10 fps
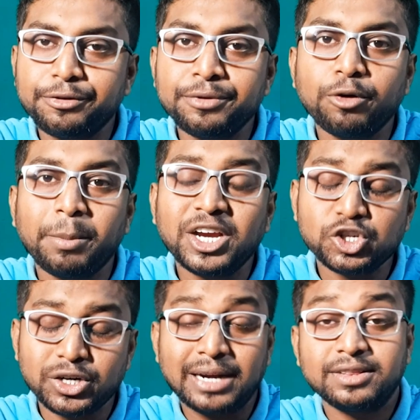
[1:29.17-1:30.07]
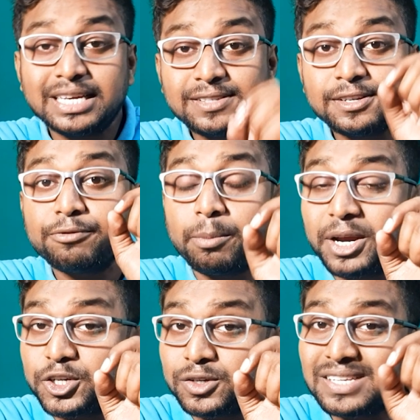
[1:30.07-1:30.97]
information and these
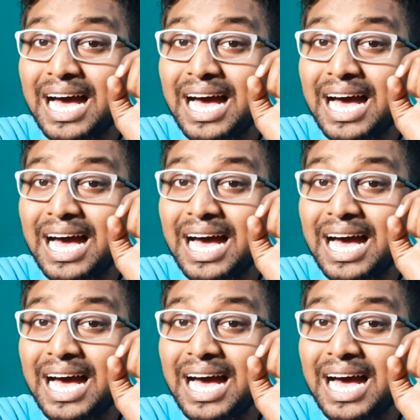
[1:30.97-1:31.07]
informations